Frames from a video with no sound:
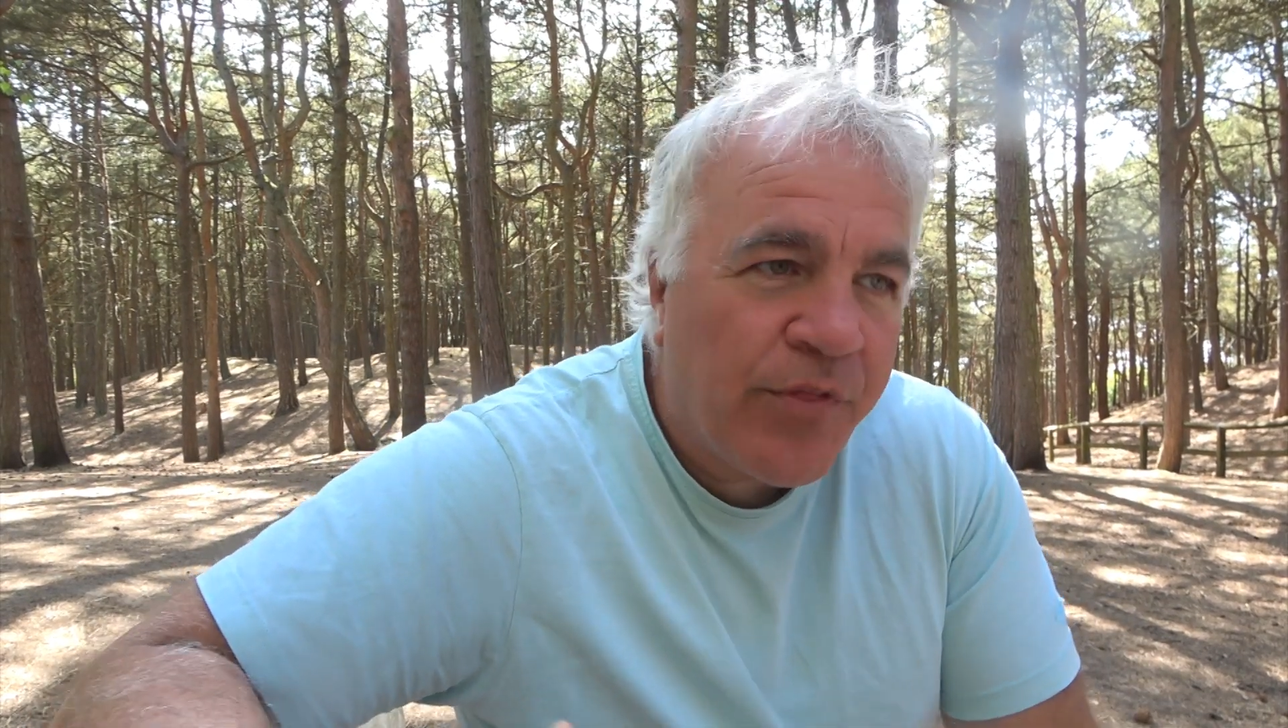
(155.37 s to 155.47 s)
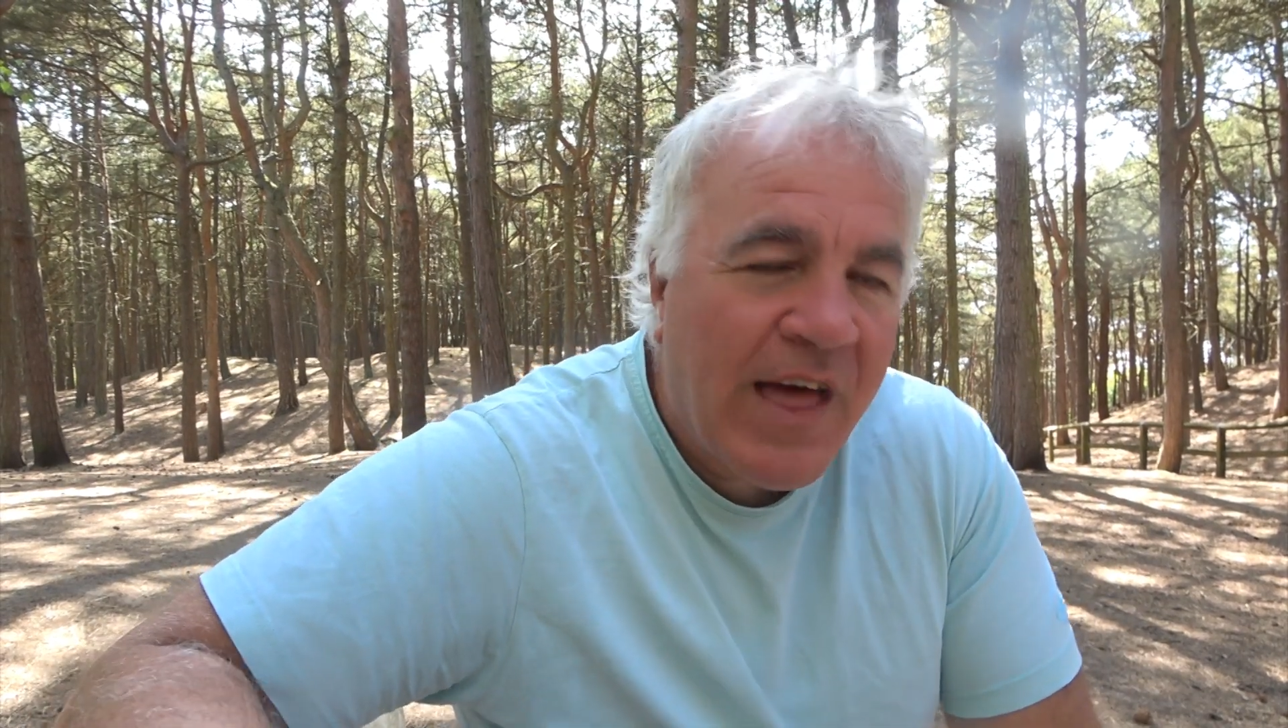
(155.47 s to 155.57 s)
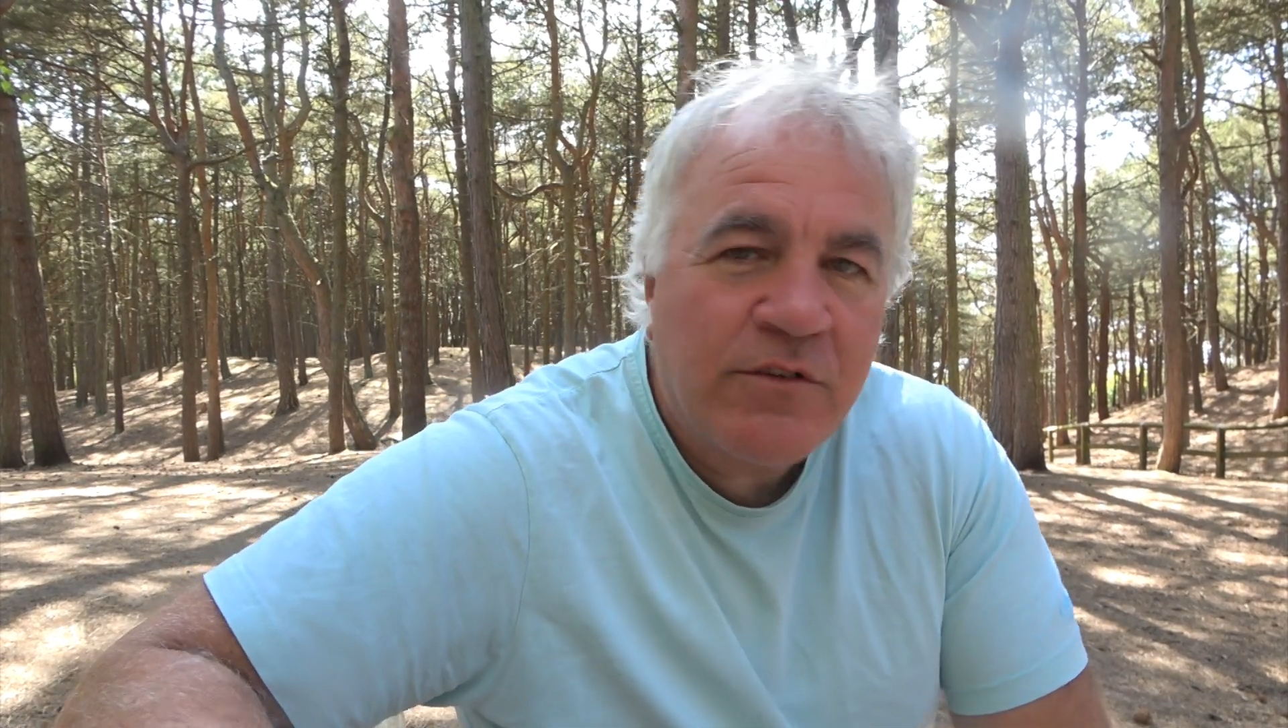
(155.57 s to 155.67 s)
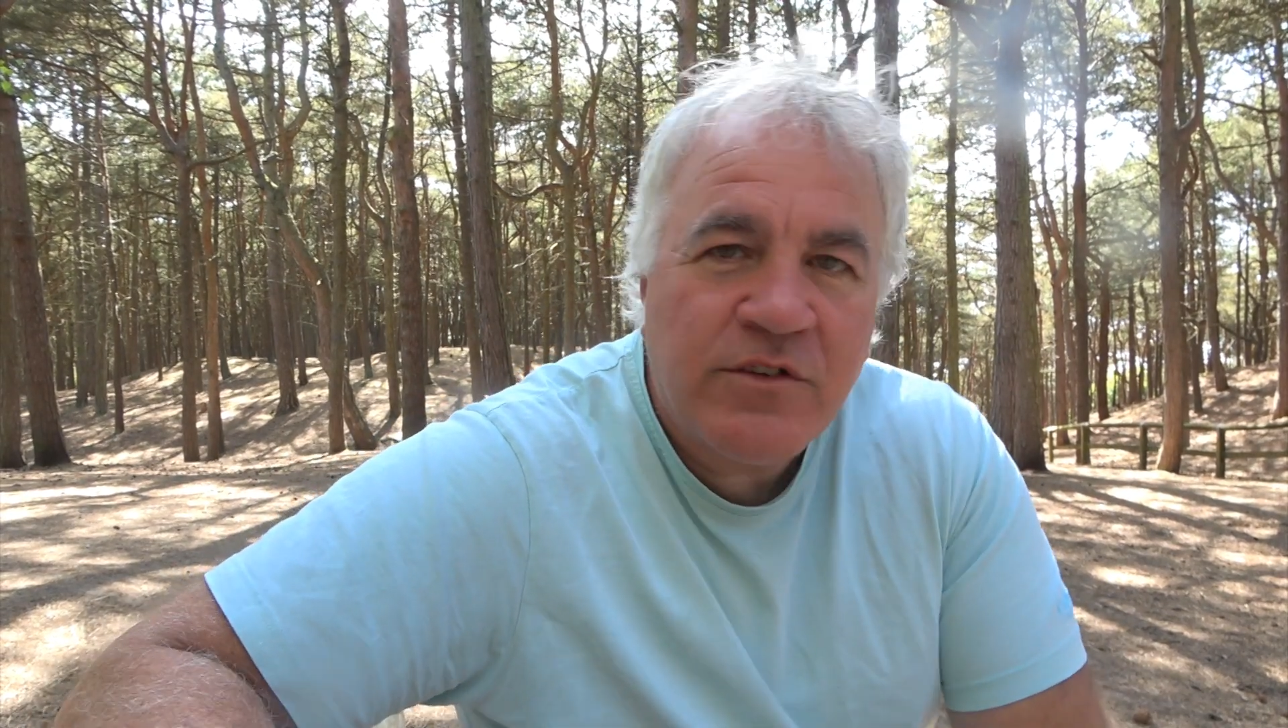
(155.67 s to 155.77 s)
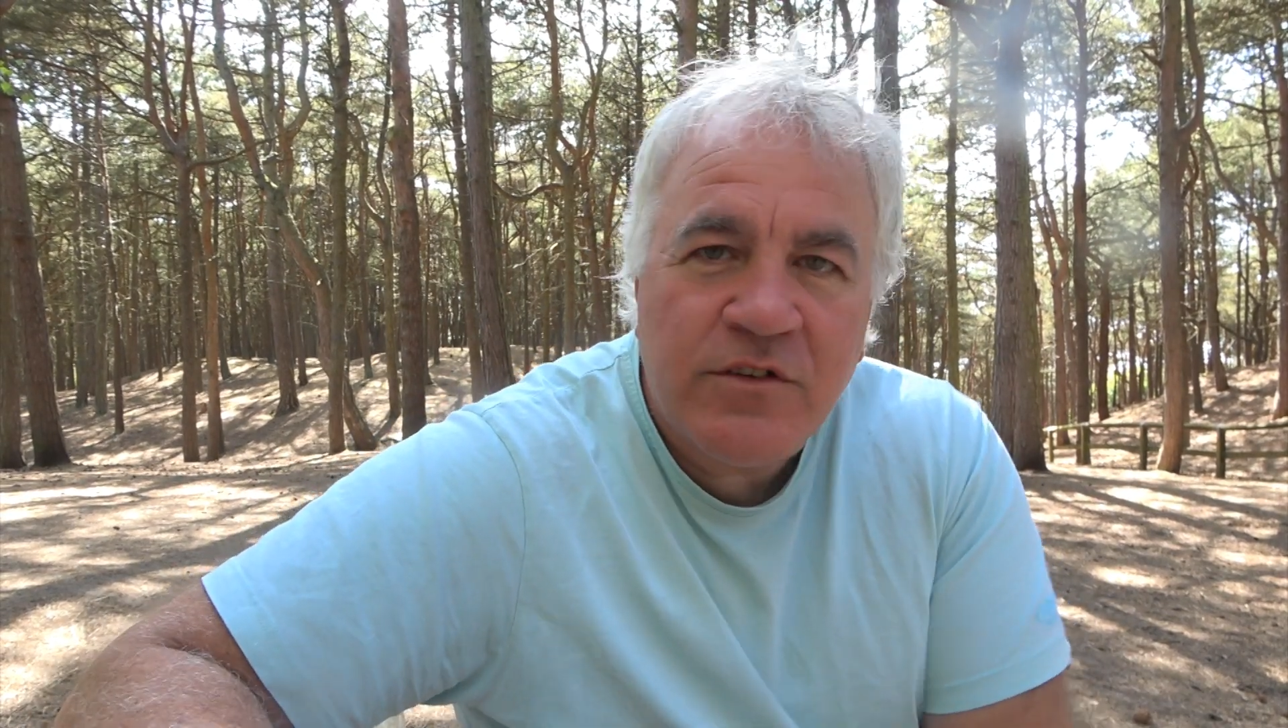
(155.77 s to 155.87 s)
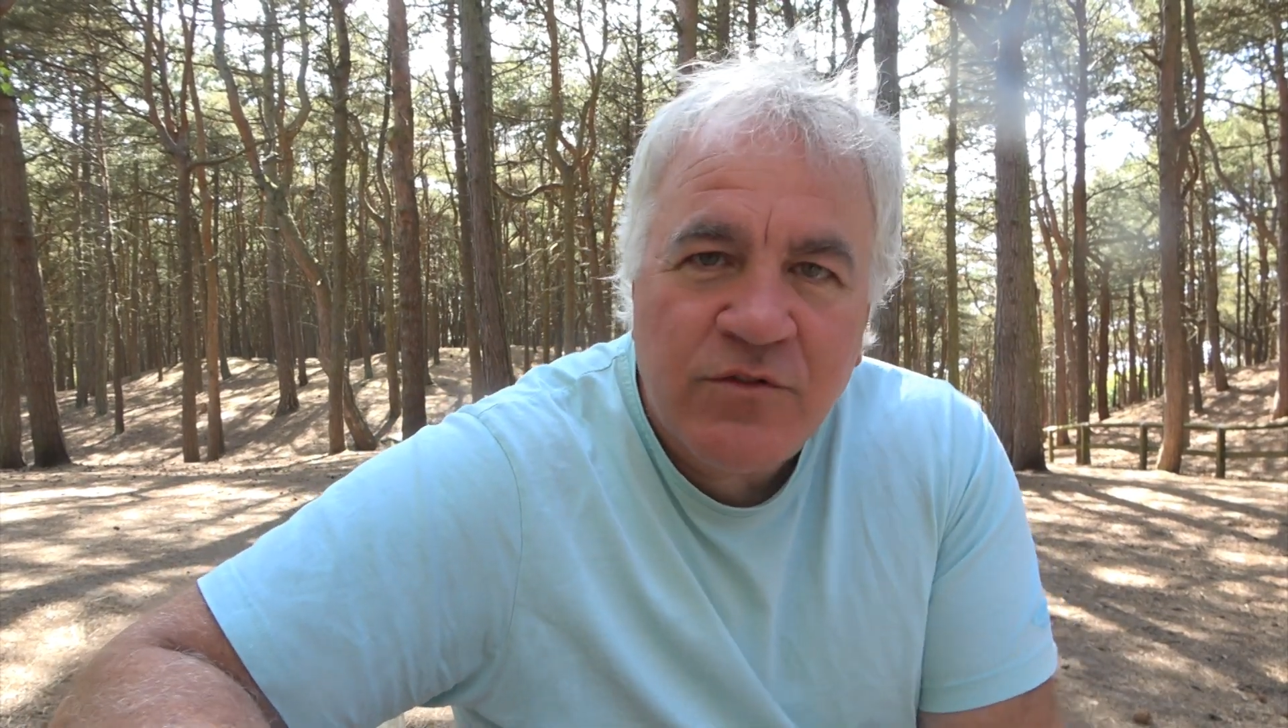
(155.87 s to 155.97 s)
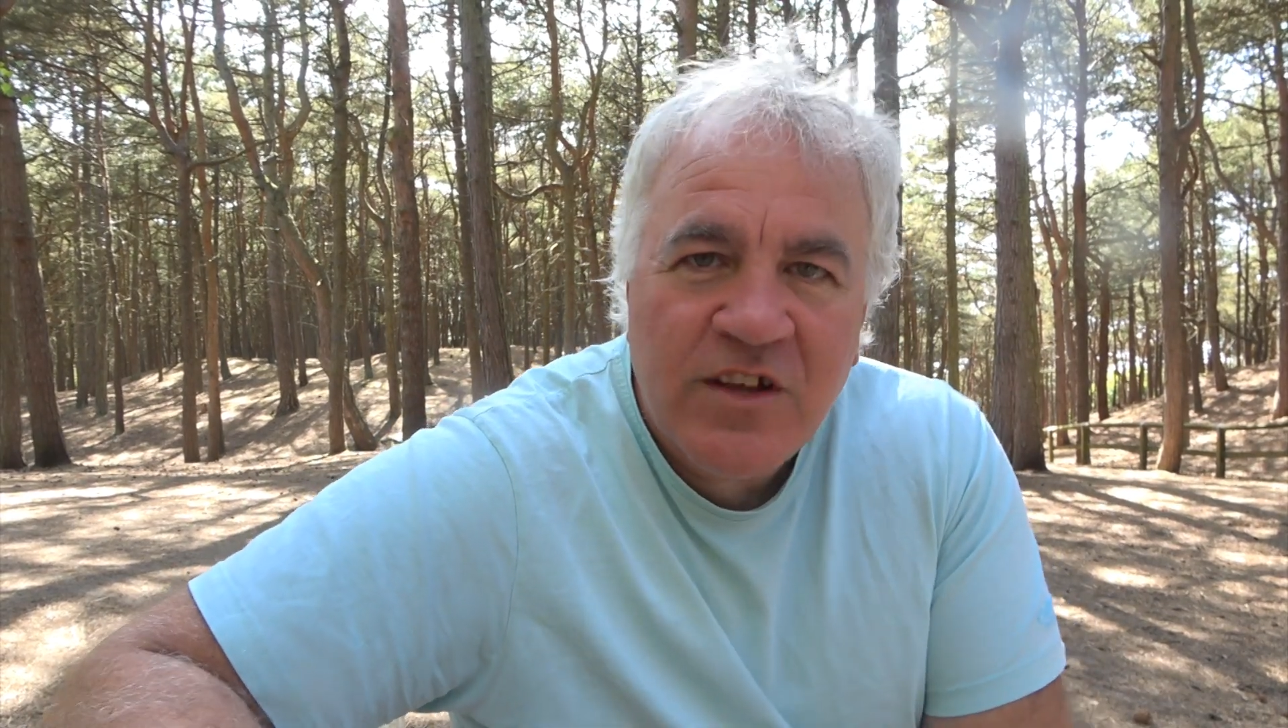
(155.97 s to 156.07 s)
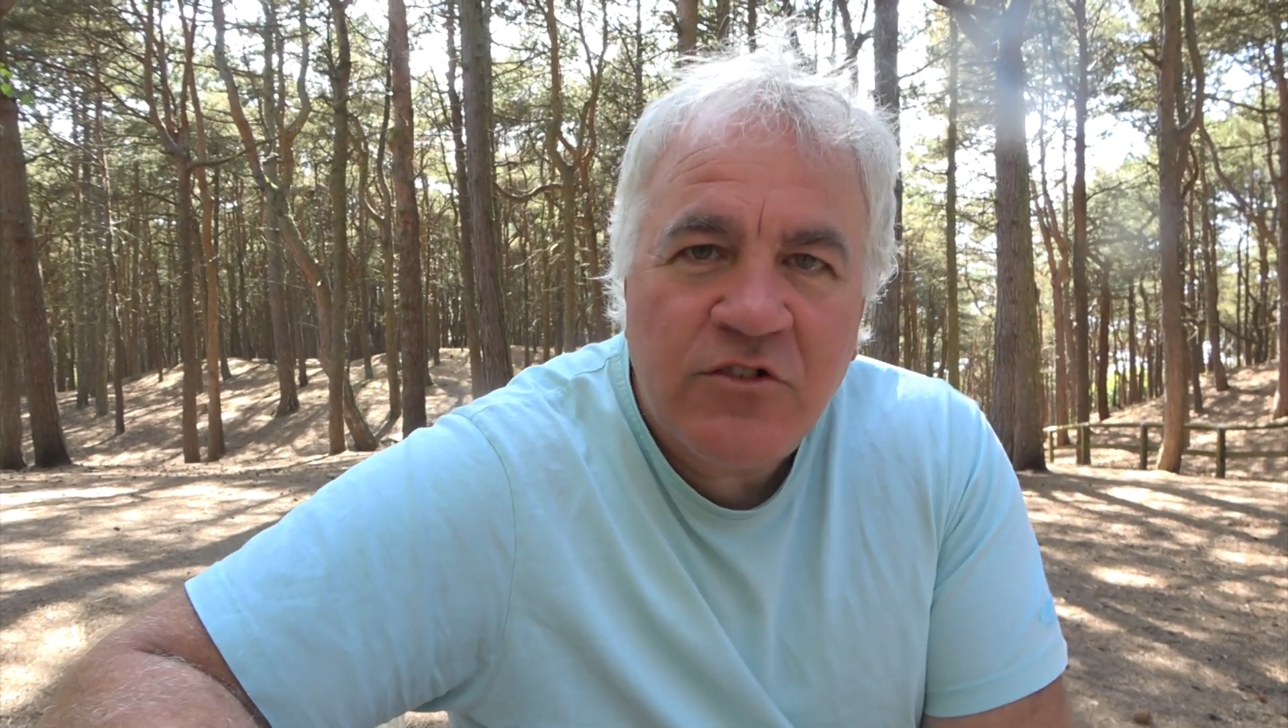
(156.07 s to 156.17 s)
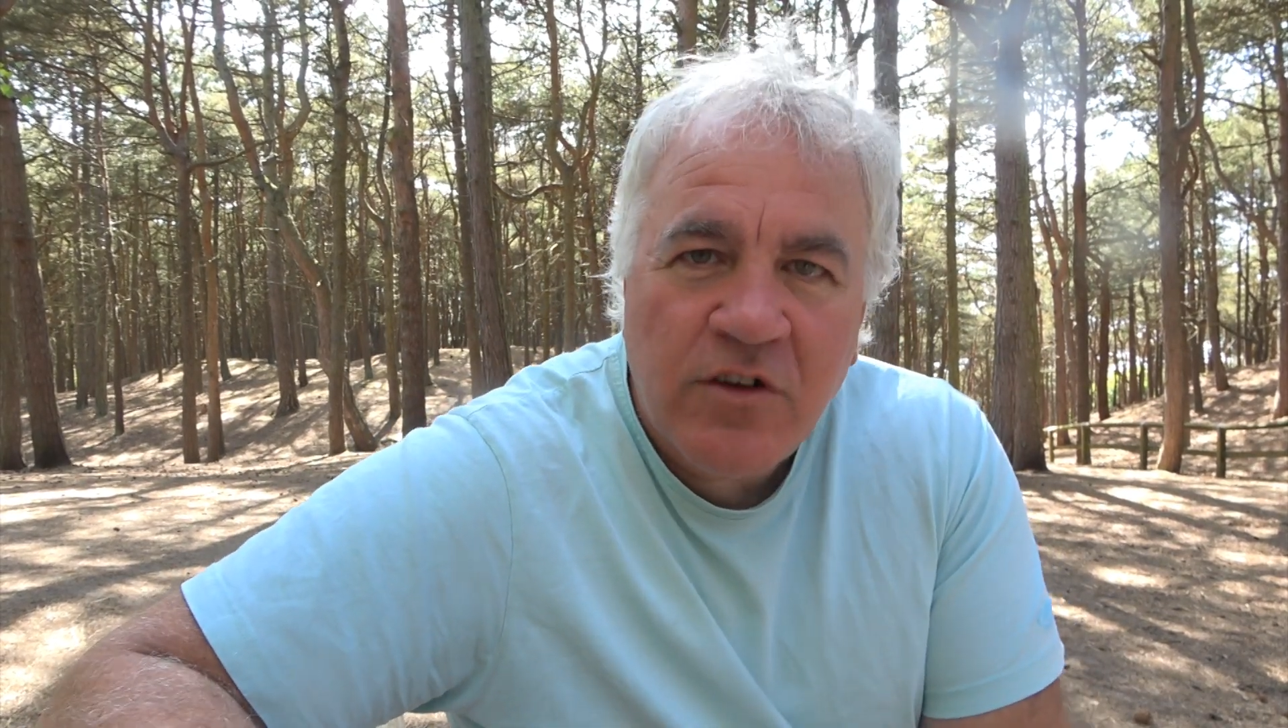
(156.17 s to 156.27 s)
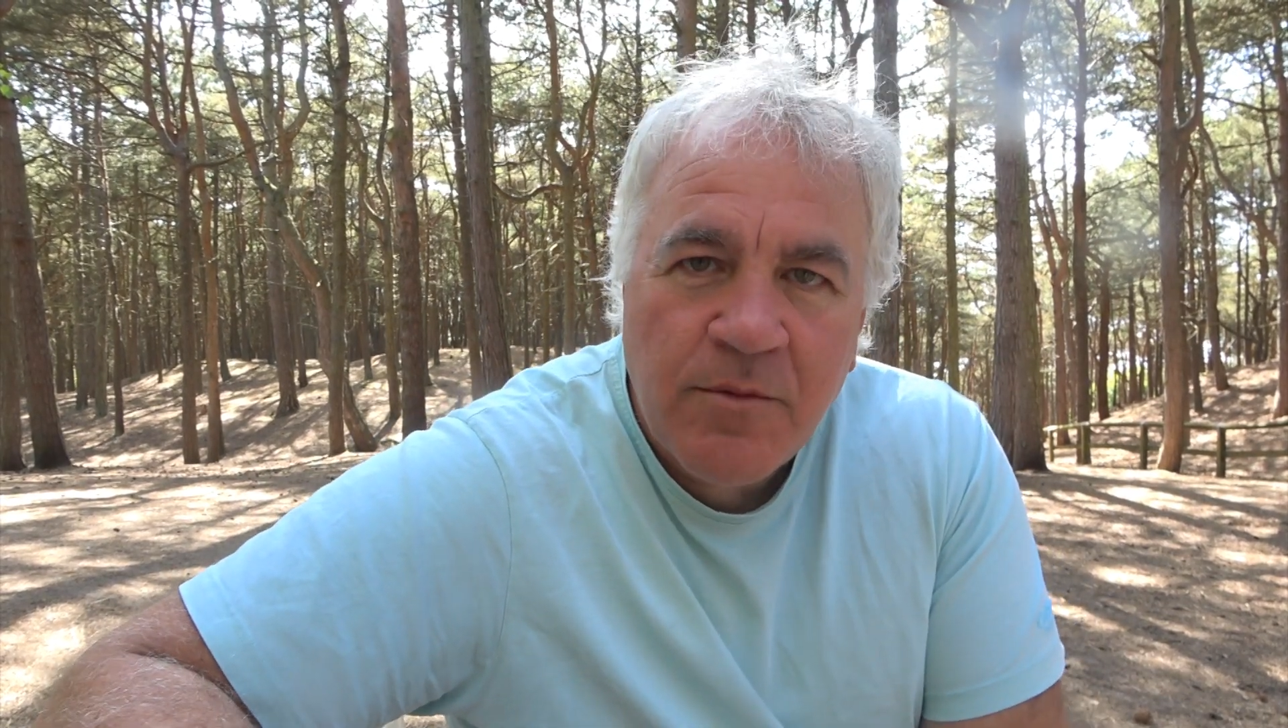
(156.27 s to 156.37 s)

thousands of Central